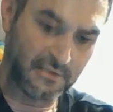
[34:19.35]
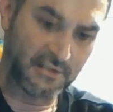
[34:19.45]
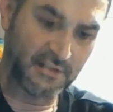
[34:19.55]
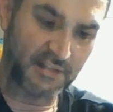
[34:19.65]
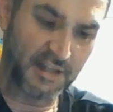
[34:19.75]

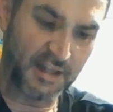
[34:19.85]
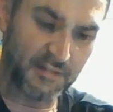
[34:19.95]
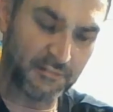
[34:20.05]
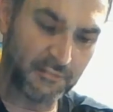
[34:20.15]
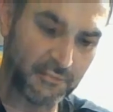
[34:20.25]
Because I
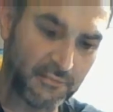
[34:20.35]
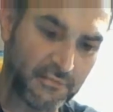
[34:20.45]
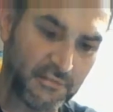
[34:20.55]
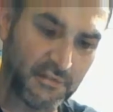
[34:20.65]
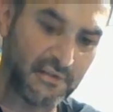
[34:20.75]
have, ooh,
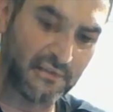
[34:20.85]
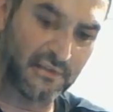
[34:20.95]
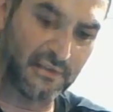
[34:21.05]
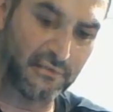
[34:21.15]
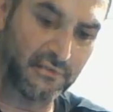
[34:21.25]
there's a leaf.